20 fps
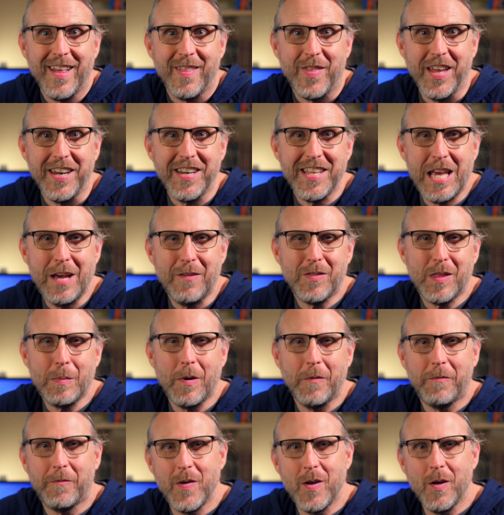Then give
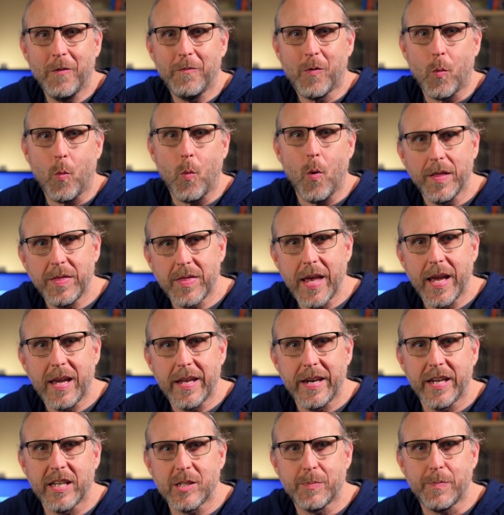them a feel for what they
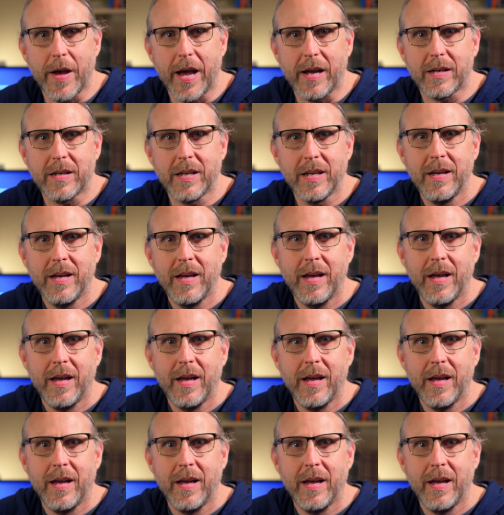can expect